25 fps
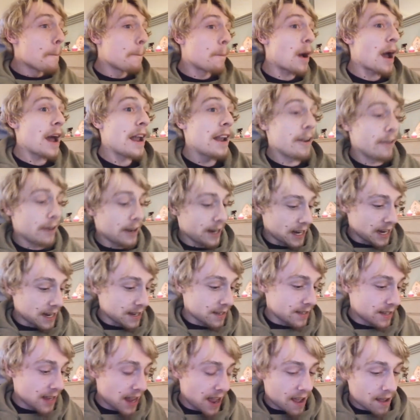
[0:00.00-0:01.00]
But anyway,
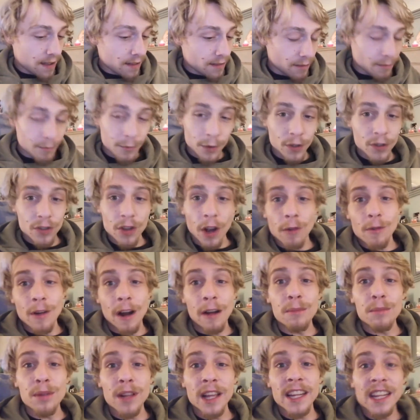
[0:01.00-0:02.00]
guys, yeah, I'm going to stop
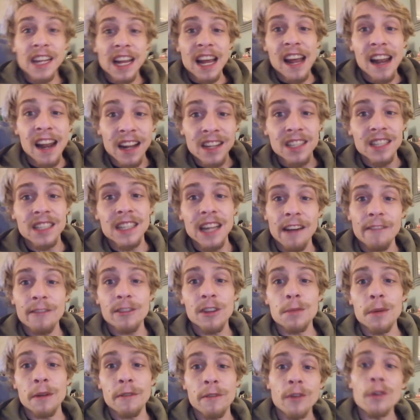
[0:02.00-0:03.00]
rambling and actually dive
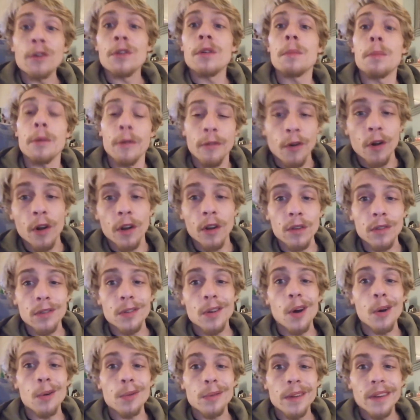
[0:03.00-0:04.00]
into my food before it goes
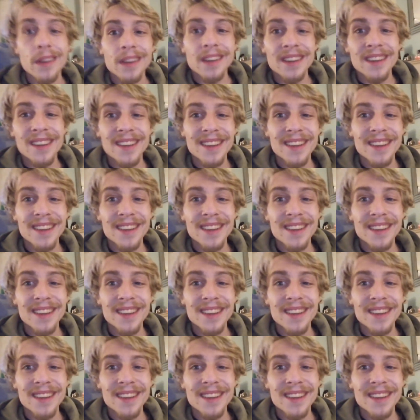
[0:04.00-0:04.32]
cold.